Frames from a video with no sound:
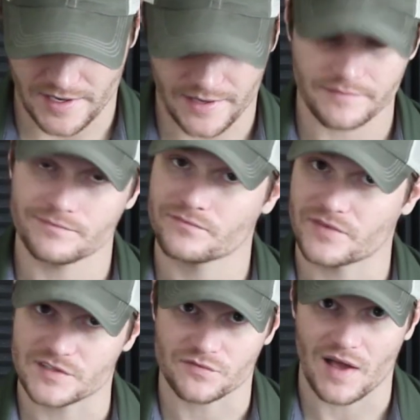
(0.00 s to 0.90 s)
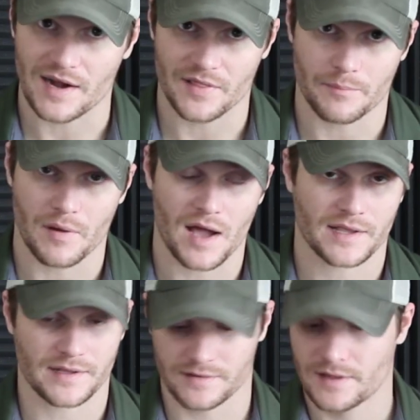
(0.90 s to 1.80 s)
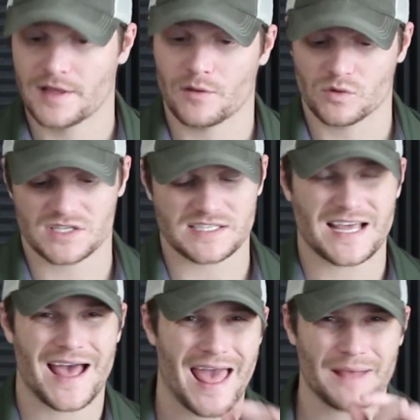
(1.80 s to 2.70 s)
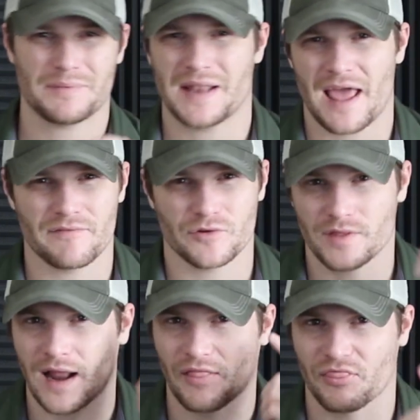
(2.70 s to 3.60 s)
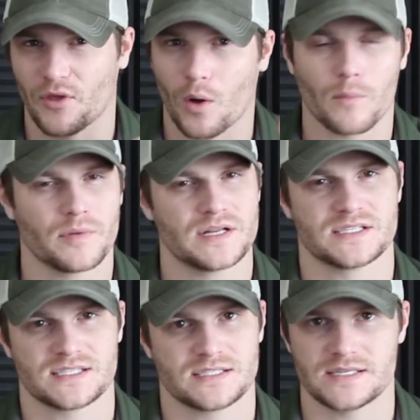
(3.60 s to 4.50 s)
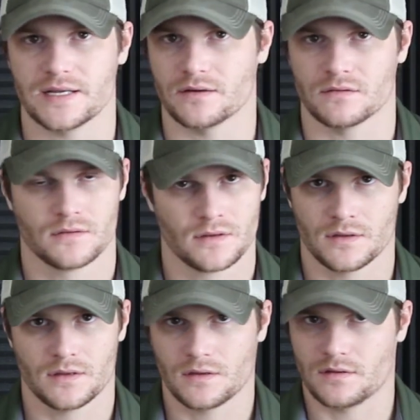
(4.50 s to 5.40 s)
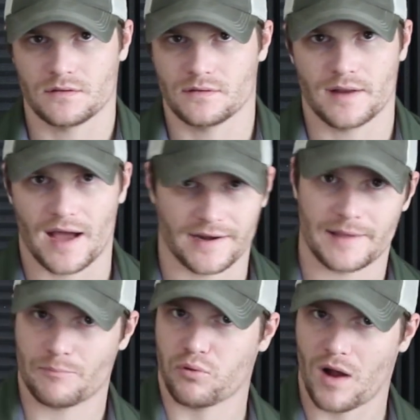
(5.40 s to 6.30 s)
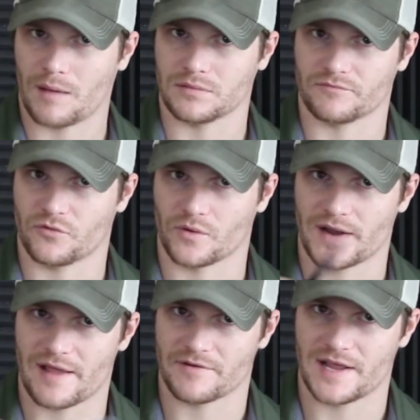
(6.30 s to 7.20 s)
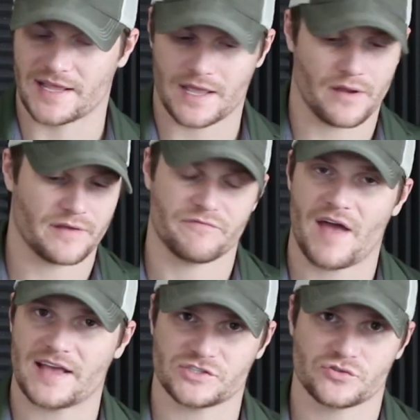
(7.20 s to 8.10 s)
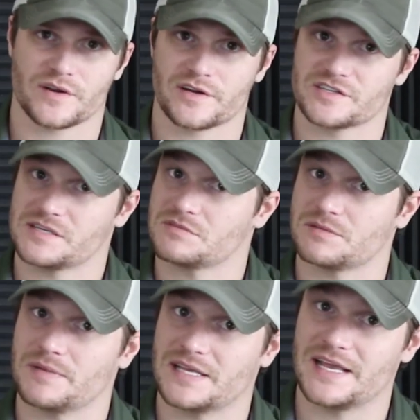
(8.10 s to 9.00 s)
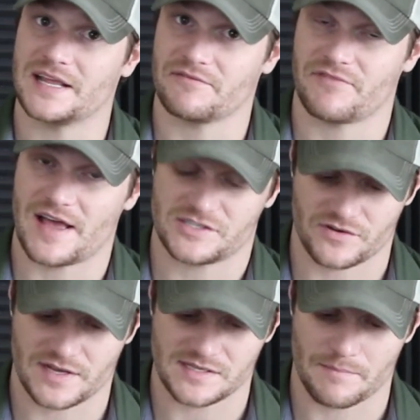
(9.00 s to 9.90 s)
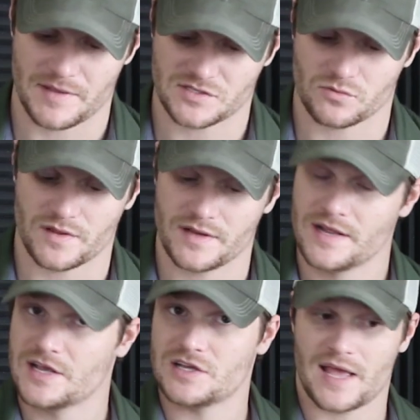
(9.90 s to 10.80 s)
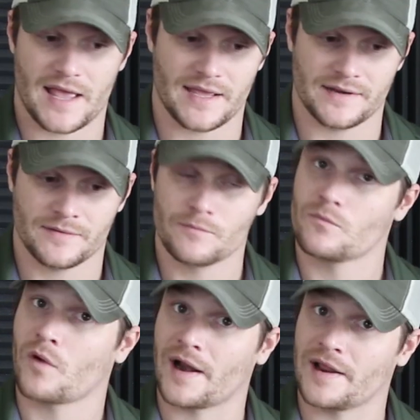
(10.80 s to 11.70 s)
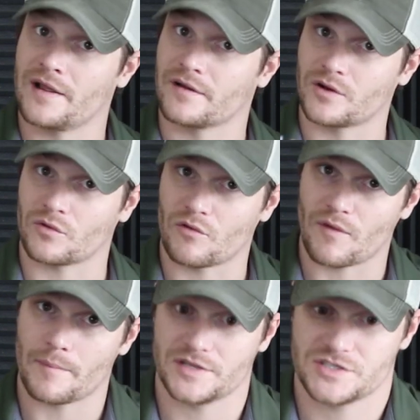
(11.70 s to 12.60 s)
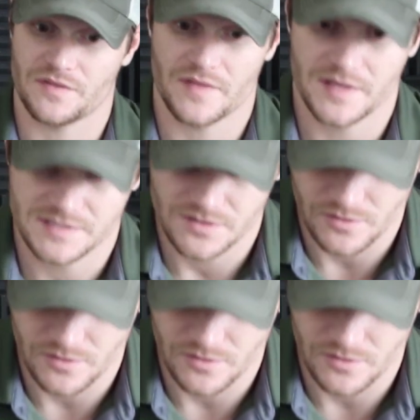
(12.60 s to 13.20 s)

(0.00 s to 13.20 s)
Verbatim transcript: in it. Fits fine in the pocket. It was a tad bit heavier than I thought, but it's still not a problem for an everyday carry. Fast trigger. It seems to be getting faster as I mess with it. And right here, don't know if I mentioned this